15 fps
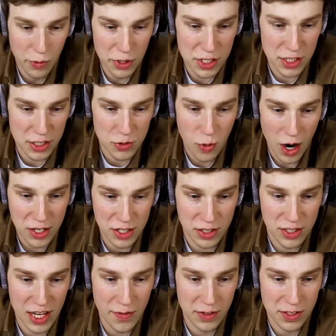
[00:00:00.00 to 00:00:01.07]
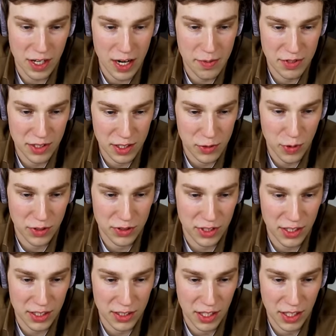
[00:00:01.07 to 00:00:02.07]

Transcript: We should just watch it seven times in this one sitting,